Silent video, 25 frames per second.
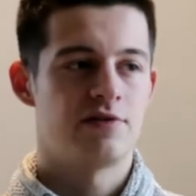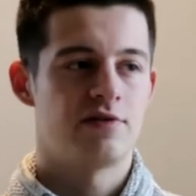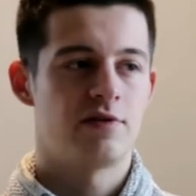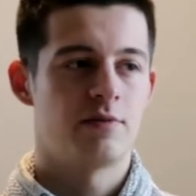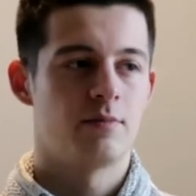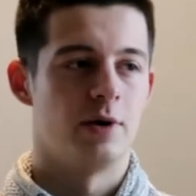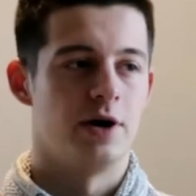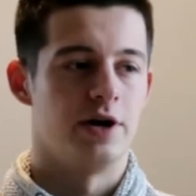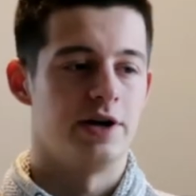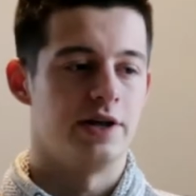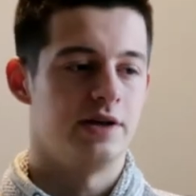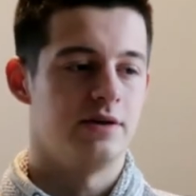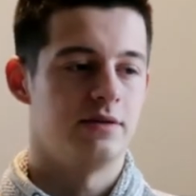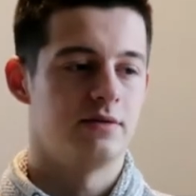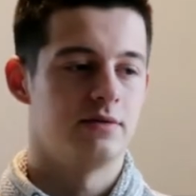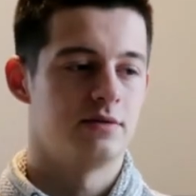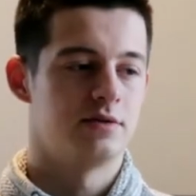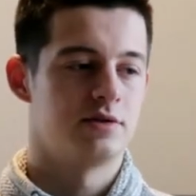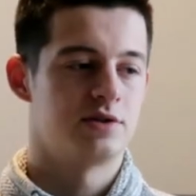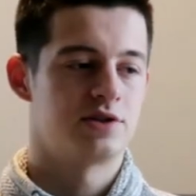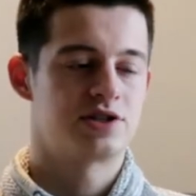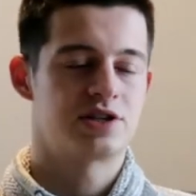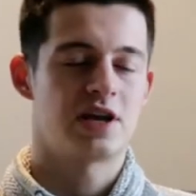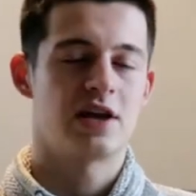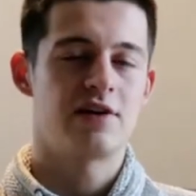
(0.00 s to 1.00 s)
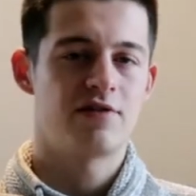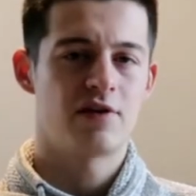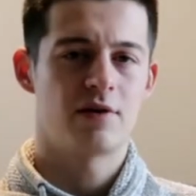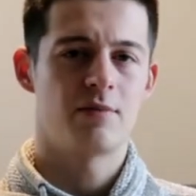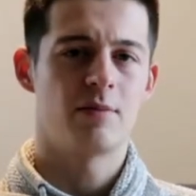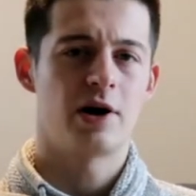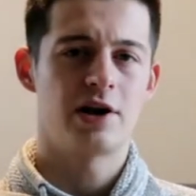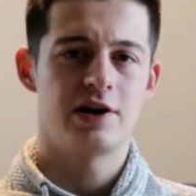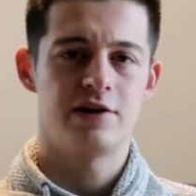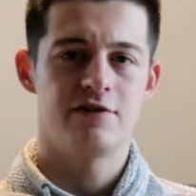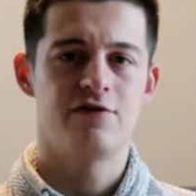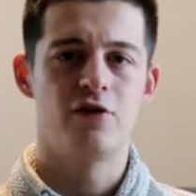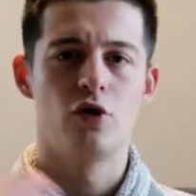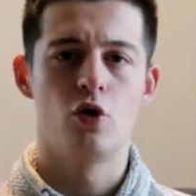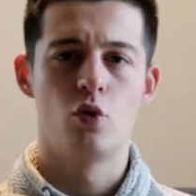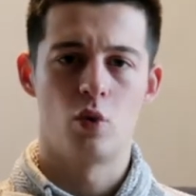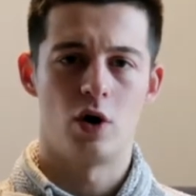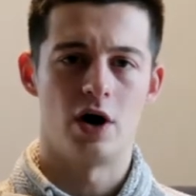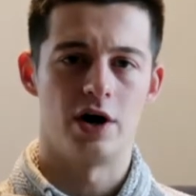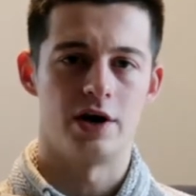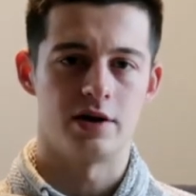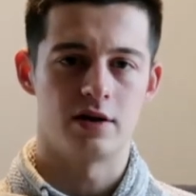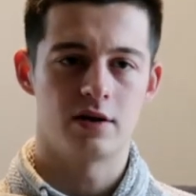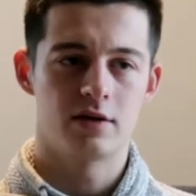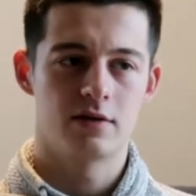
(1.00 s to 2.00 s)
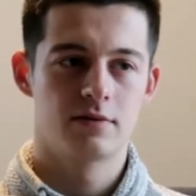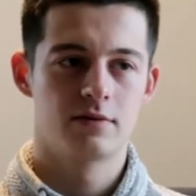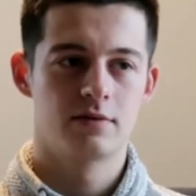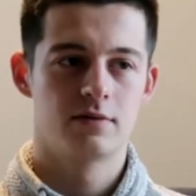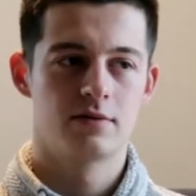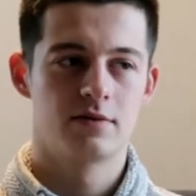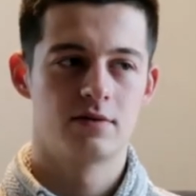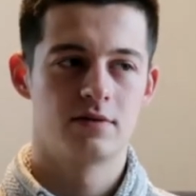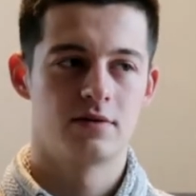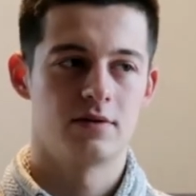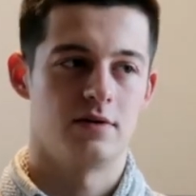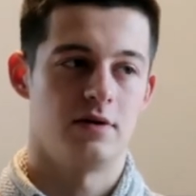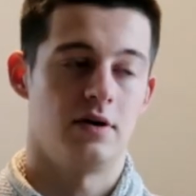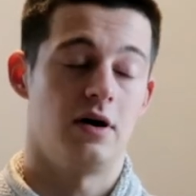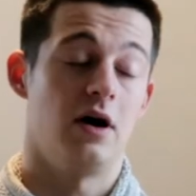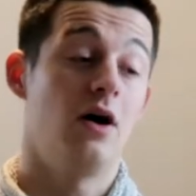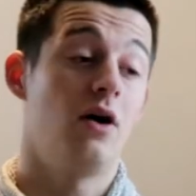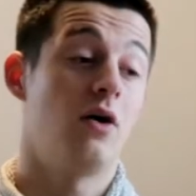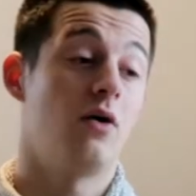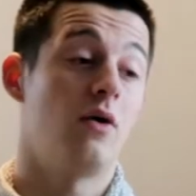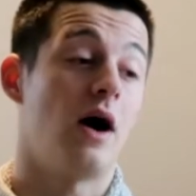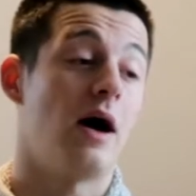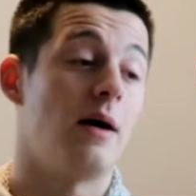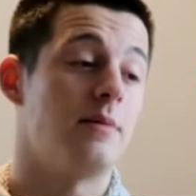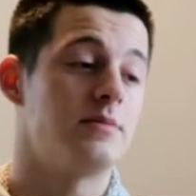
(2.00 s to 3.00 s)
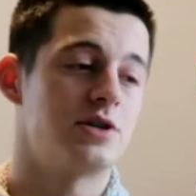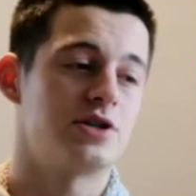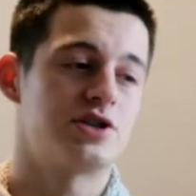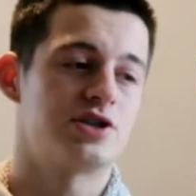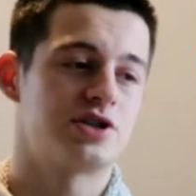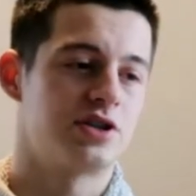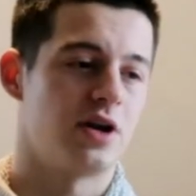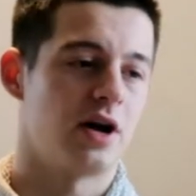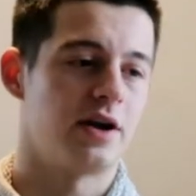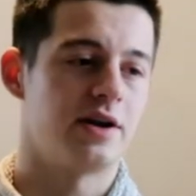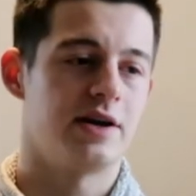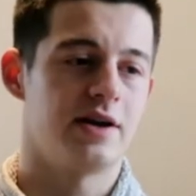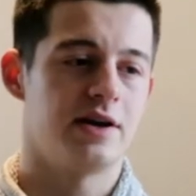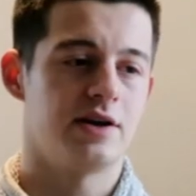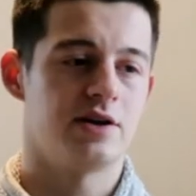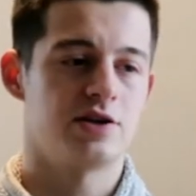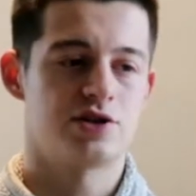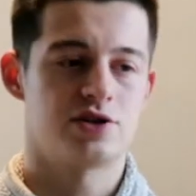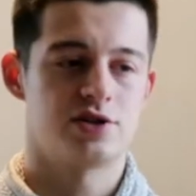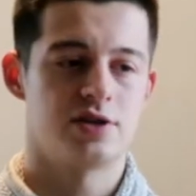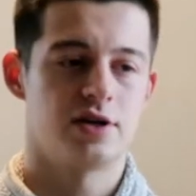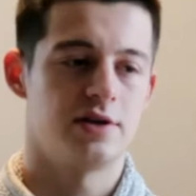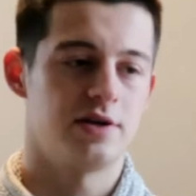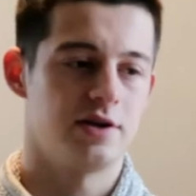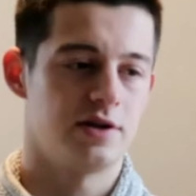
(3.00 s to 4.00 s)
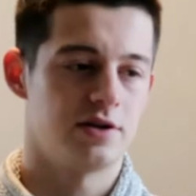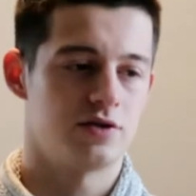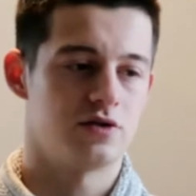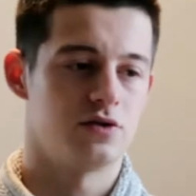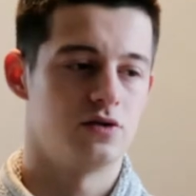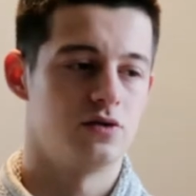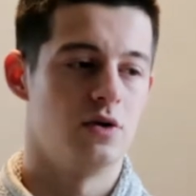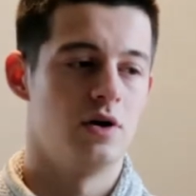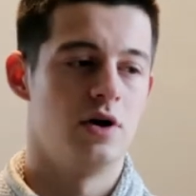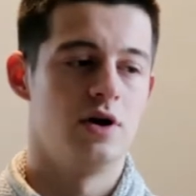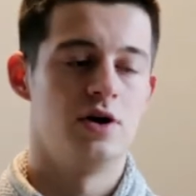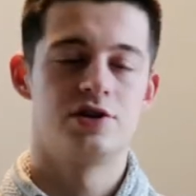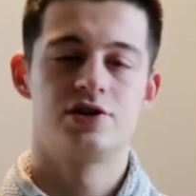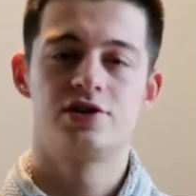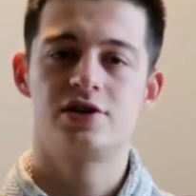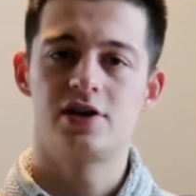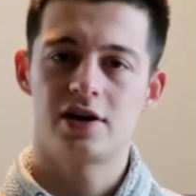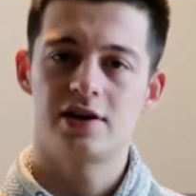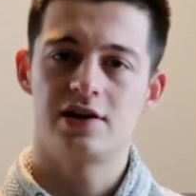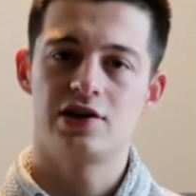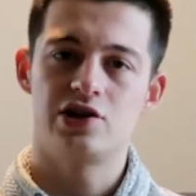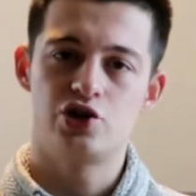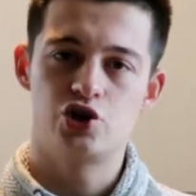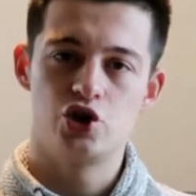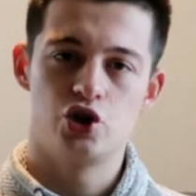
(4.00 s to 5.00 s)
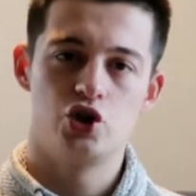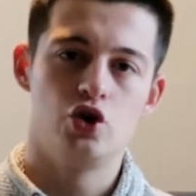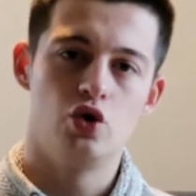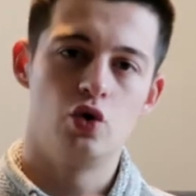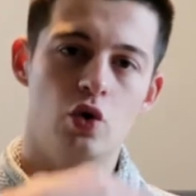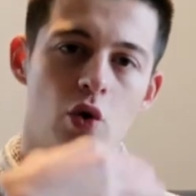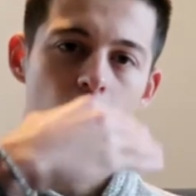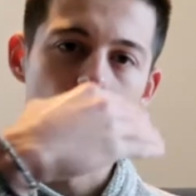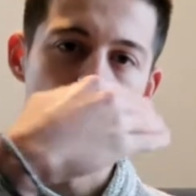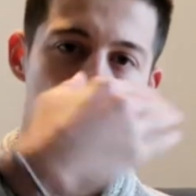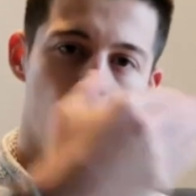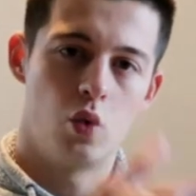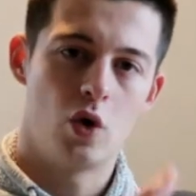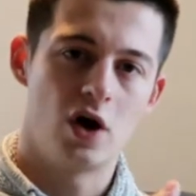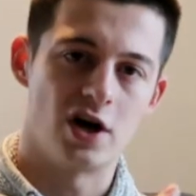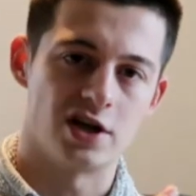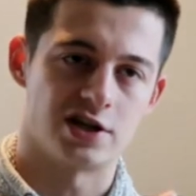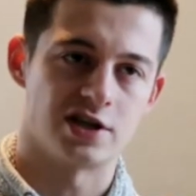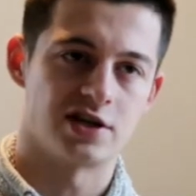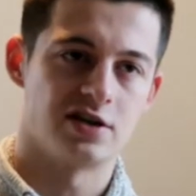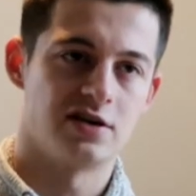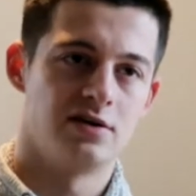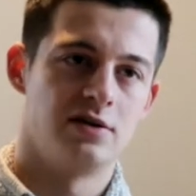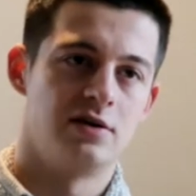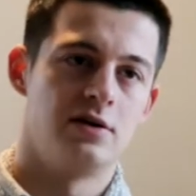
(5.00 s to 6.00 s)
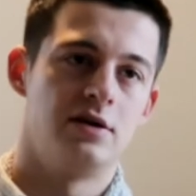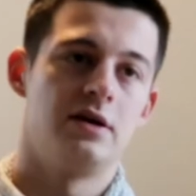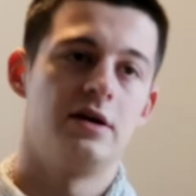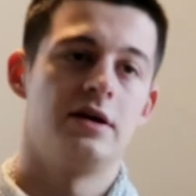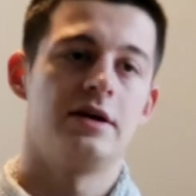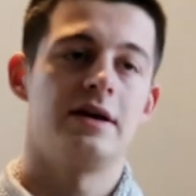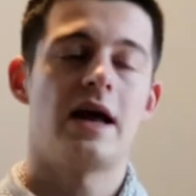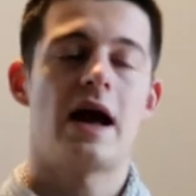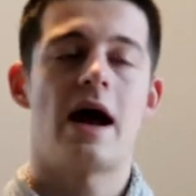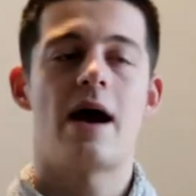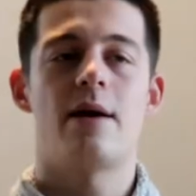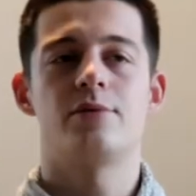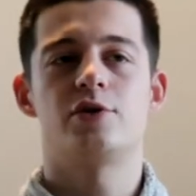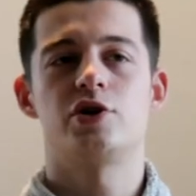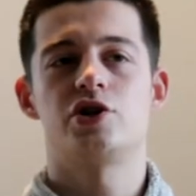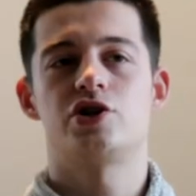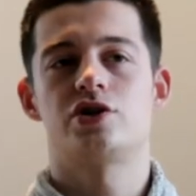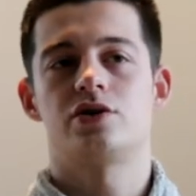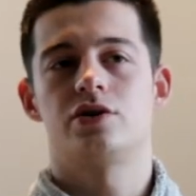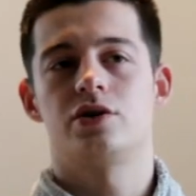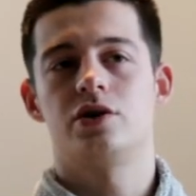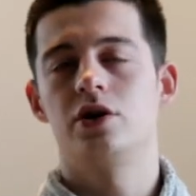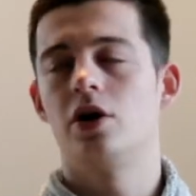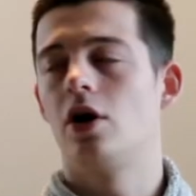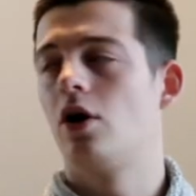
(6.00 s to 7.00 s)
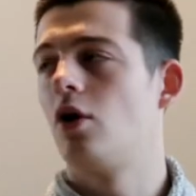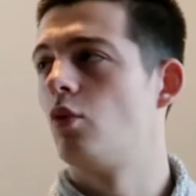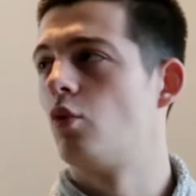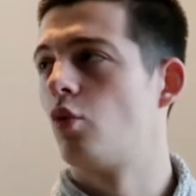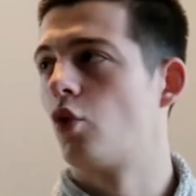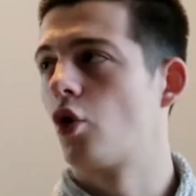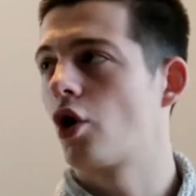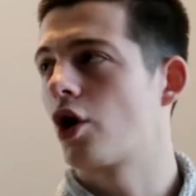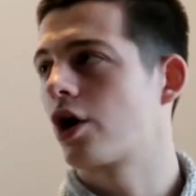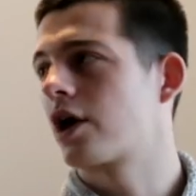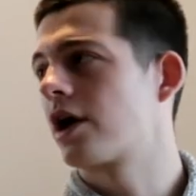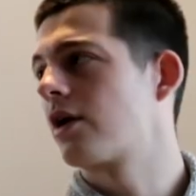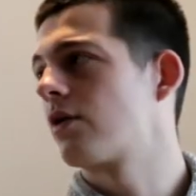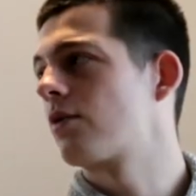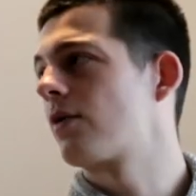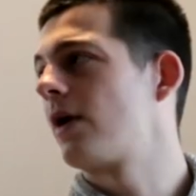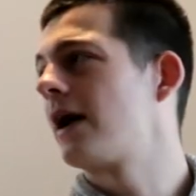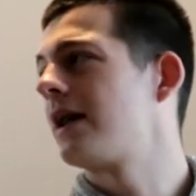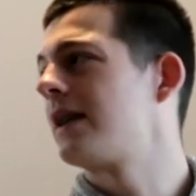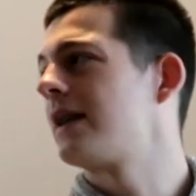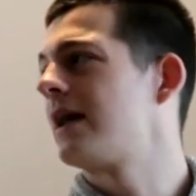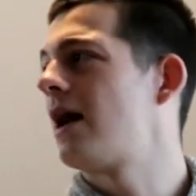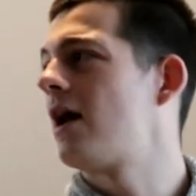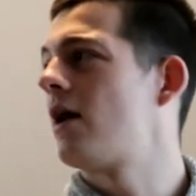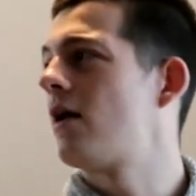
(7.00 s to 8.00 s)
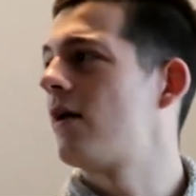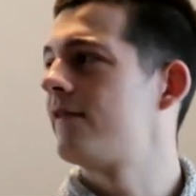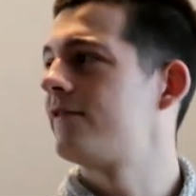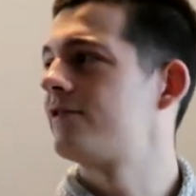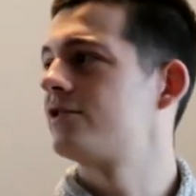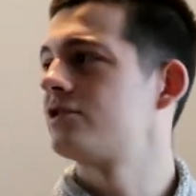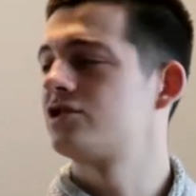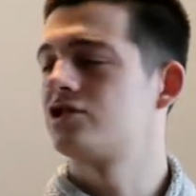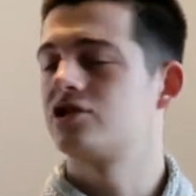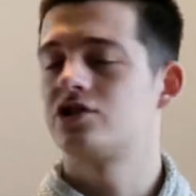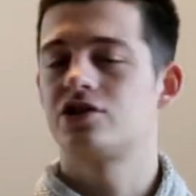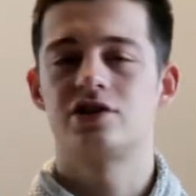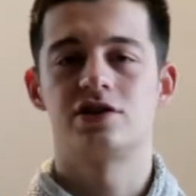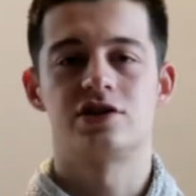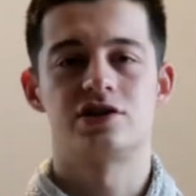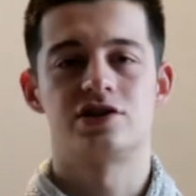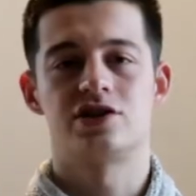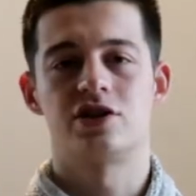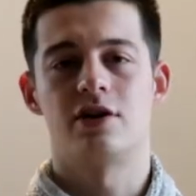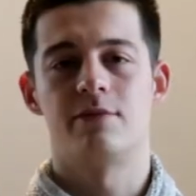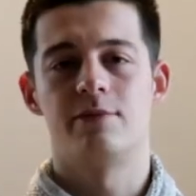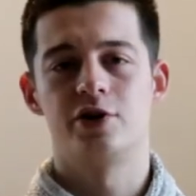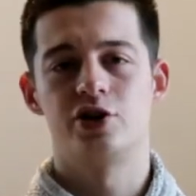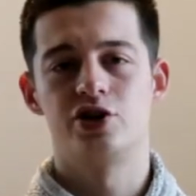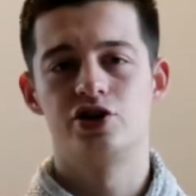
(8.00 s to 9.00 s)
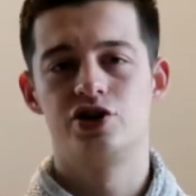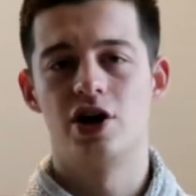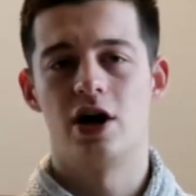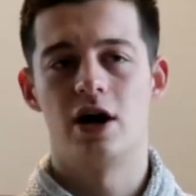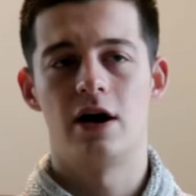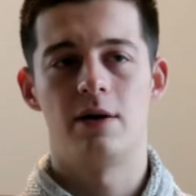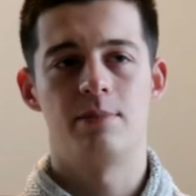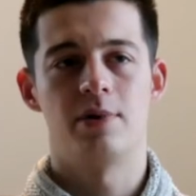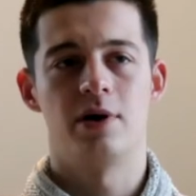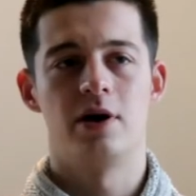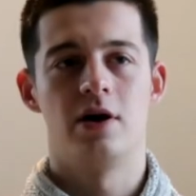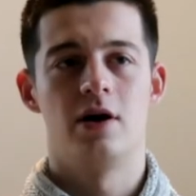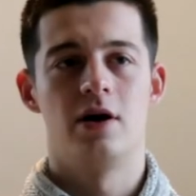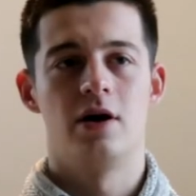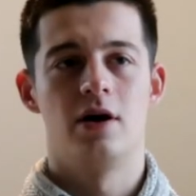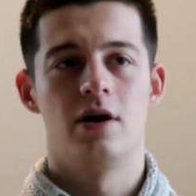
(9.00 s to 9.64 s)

money. Saving money for what? Oh, I'm just studying to do what? Yeah, I'm just, you know, working right now. If it's just a summer job